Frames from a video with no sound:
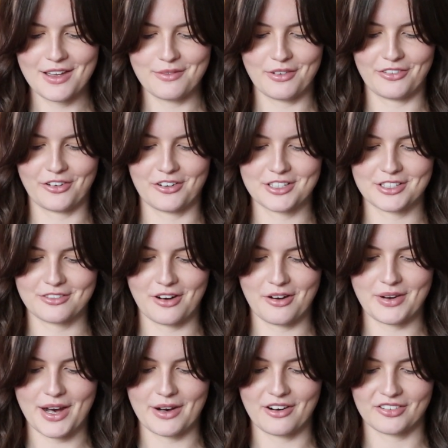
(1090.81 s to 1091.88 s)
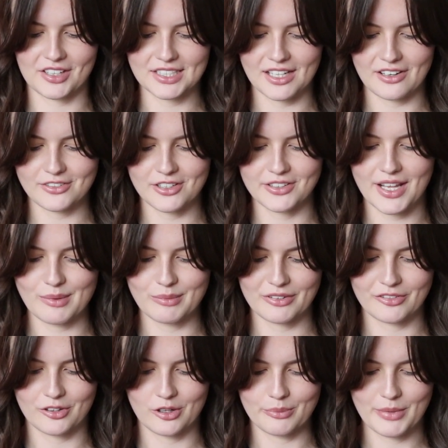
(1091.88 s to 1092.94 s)
before it's grown out of, because I've done that
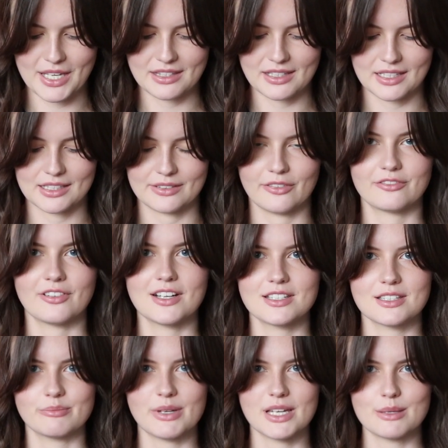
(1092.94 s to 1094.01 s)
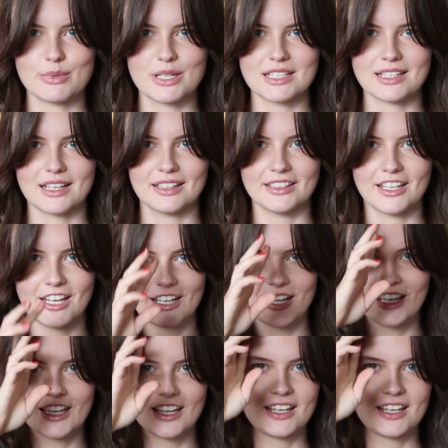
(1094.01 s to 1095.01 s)
before, made things for friends' babies and then